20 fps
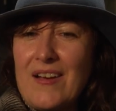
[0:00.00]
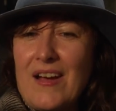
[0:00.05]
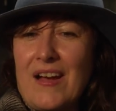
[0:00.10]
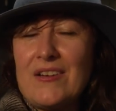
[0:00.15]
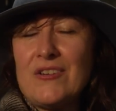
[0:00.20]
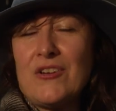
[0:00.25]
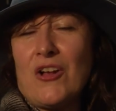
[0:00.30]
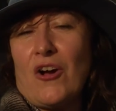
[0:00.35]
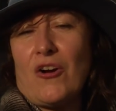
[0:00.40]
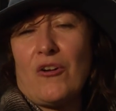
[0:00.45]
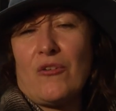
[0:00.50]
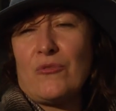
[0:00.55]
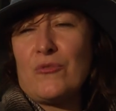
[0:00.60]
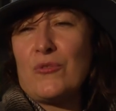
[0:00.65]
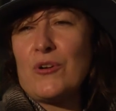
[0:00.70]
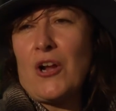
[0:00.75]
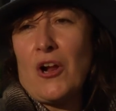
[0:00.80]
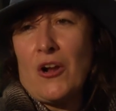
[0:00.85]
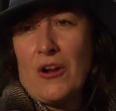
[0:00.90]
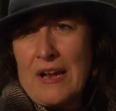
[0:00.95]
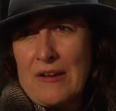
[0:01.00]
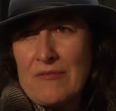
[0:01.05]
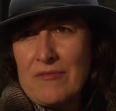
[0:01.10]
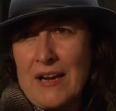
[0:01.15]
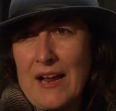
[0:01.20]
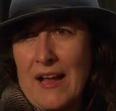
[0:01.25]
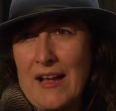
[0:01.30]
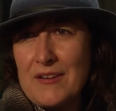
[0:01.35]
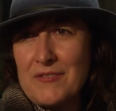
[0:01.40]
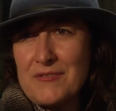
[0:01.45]
No, we all have
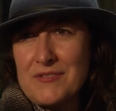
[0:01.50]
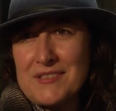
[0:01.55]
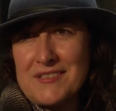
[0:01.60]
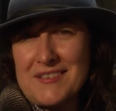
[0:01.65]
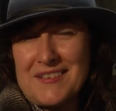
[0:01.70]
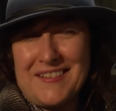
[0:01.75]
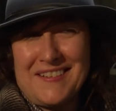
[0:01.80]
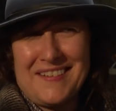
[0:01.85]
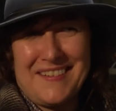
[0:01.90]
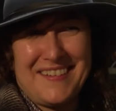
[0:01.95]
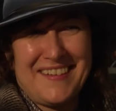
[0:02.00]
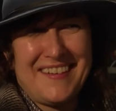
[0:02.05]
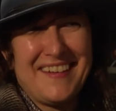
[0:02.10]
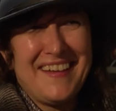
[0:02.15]
lives. Yeah.